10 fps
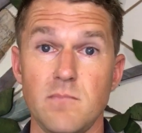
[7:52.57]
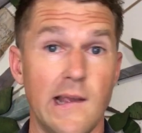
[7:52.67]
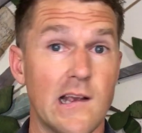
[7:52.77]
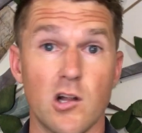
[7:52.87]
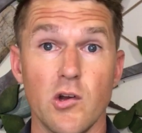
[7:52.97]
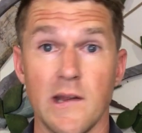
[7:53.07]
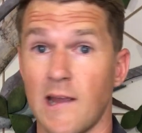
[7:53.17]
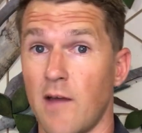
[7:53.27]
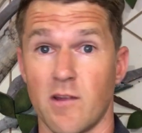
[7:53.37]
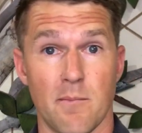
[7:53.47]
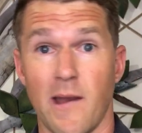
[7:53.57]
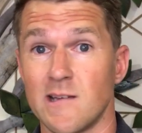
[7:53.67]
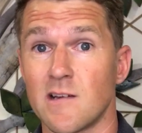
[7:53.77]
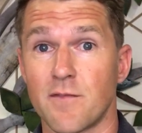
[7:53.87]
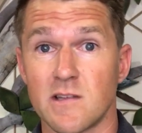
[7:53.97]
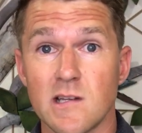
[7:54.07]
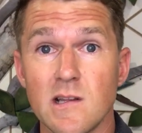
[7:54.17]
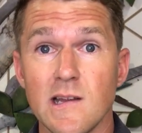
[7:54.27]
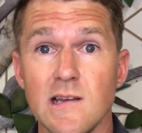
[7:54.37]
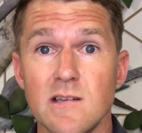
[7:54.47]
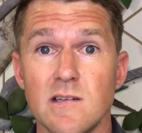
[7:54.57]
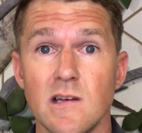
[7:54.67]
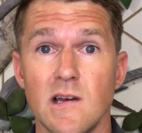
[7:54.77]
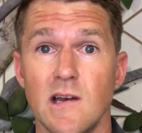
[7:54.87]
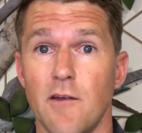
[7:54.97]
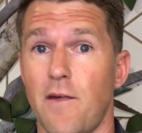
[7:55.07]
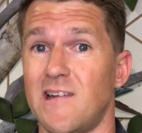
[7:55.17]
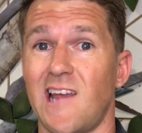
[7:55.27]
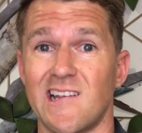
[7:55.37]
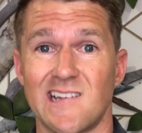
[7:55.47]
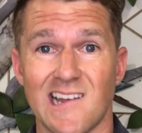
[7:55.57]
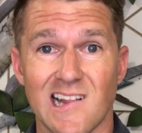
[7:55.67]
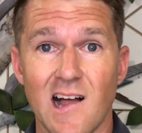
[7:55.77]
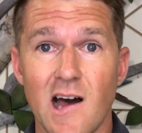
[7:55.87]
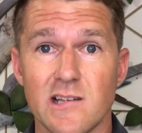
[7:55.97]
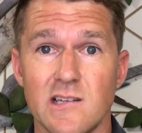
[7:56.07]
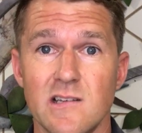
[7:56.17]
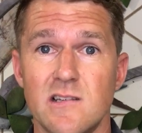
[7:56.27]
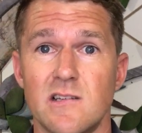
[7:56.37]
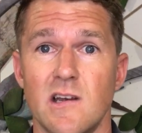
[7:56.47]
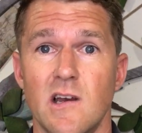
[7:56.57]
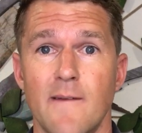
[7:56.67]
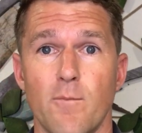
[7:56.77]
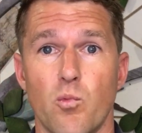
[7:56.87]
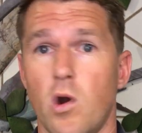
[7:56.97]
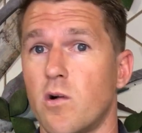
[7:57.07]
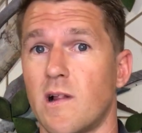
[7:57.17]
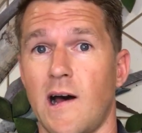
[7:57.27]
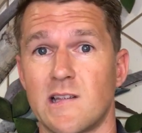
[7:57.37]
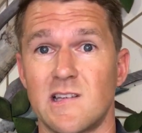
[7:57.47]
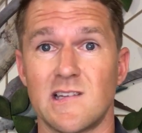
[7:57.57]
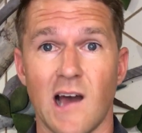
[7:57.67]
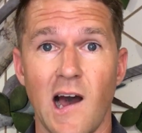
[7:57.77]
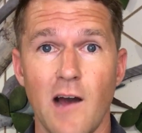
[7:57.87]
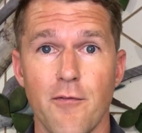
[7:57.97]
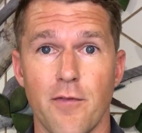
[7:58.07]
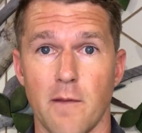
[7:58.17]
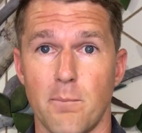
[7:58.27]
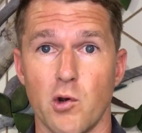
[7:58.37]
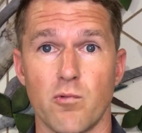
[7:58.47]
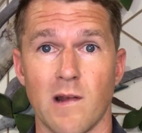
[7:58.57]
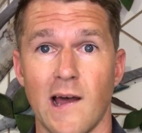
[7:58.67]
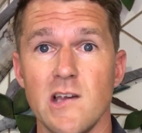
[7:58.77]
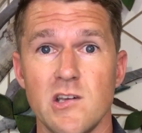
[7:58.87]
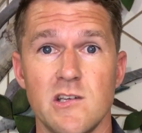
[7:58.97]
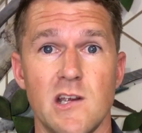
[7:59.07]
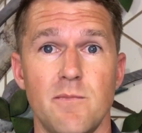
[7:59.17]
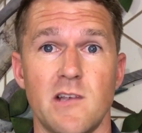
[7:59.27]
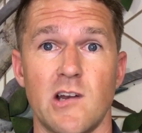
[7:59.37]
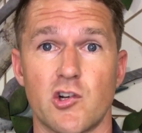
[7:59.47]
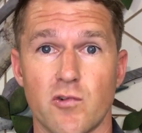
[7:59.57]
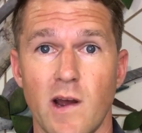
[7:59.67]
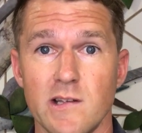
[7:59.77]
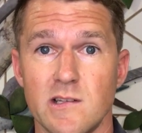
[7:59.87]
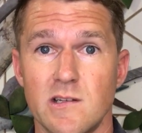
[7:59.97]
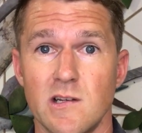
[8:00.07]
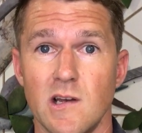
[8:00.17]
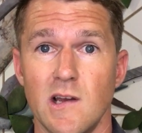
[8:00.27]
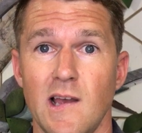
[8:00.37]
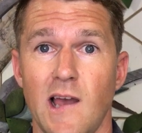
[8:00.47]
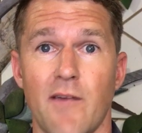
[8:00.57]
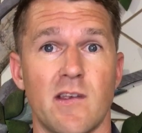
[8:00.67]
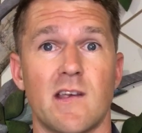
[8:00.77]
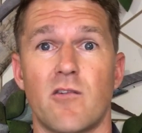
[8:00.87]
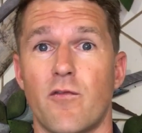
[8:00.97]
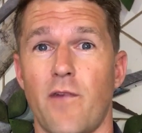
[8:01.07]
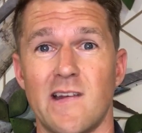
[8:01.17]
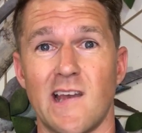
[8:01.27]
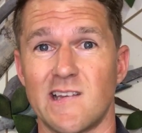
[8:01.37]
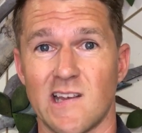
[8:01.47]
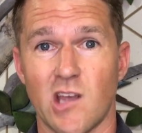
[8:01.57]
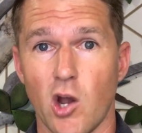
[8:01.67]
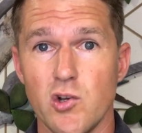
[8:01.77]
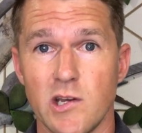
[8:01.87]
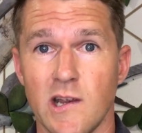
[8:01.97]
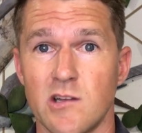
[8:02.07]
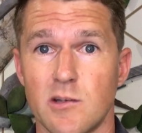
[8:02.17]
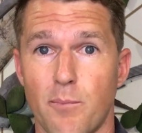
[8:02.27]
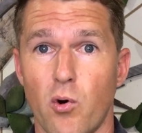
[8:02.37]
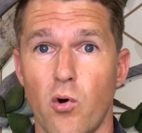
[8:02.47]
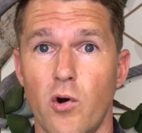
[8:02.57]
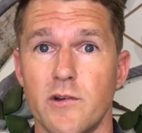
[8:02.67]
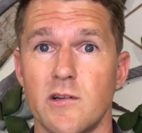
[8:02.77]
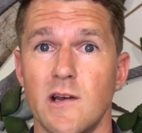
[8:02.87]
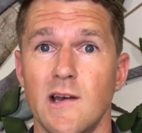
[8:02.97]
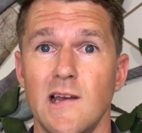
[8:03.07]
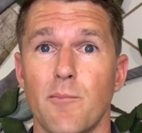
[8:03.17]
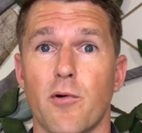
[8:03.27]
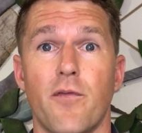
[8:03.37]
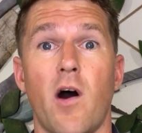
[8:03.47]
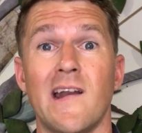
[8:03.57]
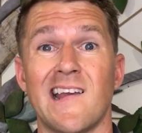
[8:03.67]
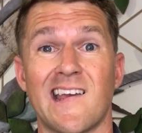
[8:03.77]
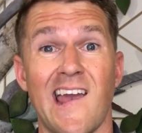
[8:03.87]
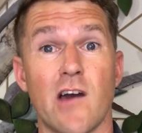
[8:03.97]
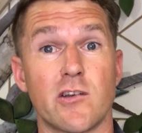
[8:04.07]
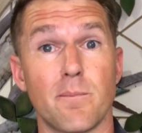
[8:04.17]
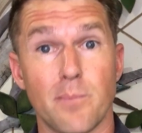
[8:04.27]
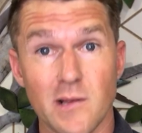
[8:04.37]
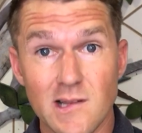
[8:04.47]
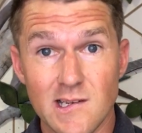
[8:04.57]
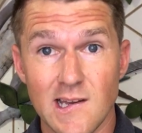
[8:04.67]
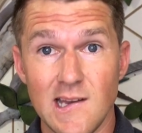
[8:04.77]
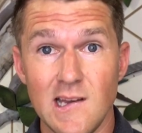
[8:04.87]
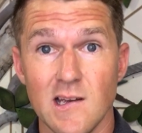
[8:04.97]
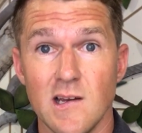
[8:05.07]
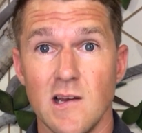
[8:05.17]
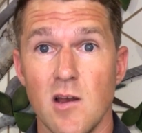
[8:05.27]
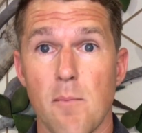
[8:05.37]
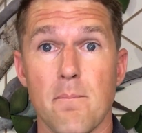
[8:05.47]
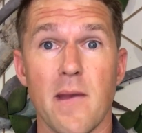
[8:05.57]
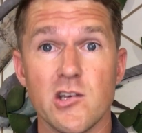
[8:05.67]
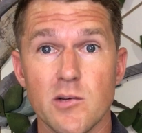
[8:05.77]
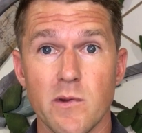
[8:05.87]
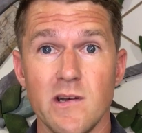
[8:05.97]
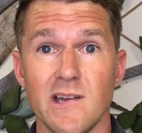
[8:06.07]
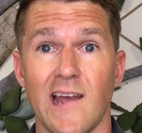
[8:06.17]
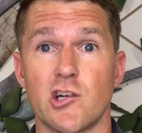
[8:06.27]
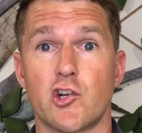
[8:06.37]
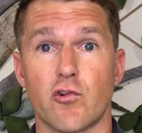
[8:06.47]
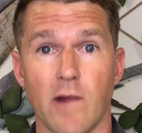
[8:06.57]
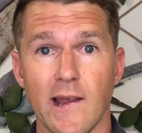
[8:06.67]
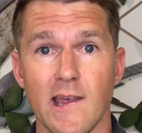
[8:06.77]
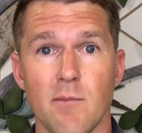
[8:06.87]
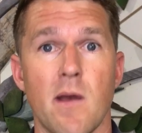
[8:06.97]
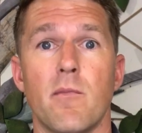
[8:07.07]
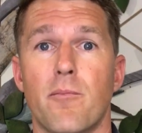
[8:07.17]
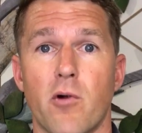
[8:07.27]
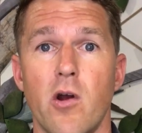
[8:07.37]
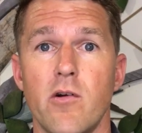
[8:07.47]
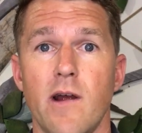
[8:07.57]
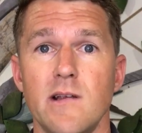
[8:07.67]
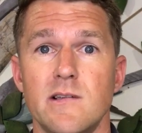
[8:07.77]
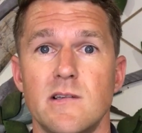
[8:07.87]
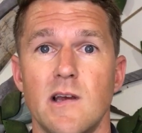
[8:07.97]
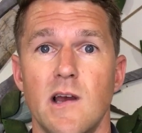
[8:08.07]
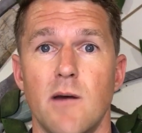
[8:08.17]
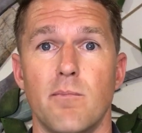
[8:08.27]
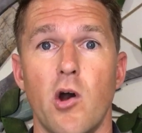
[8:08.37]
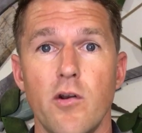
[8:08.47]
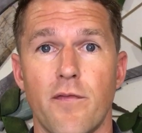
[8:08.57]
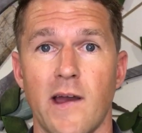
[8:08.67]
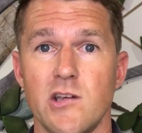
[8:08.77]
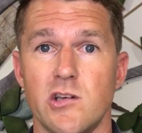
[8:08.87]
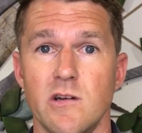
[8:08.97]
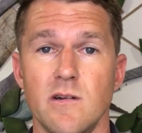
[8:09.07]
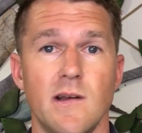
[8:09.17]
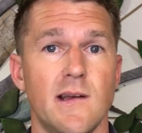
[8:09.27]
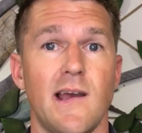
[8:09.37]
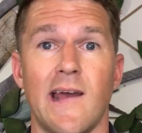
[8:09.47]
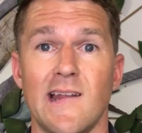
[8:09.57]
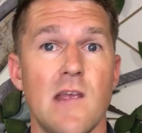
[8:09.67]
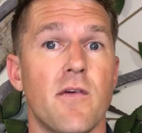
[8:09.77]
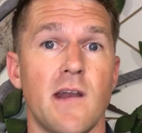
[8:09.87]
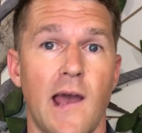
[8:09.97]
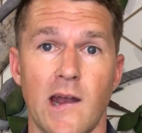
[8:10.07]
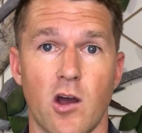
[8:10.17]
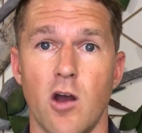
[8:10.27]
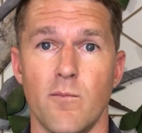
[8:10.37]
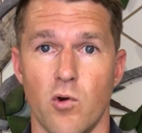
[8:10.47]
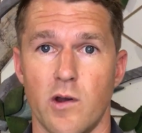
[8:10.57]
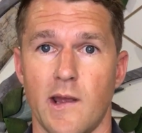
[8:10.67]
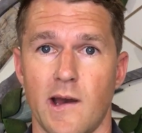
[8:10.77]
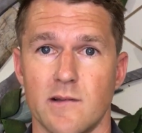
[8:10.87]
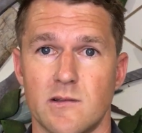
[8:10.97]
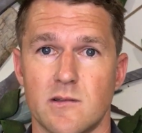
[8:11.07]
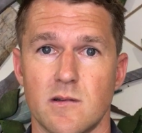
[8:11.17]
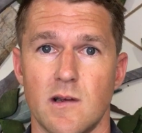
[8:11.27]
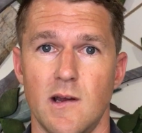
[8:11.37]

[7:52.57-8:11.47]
including having amazing facilities, fantastic classes, world-class staff that build relationships and trust, having fantastic coaching and support, providing accountability, measurement and tracking member progress, motivation, and even at-home workouts.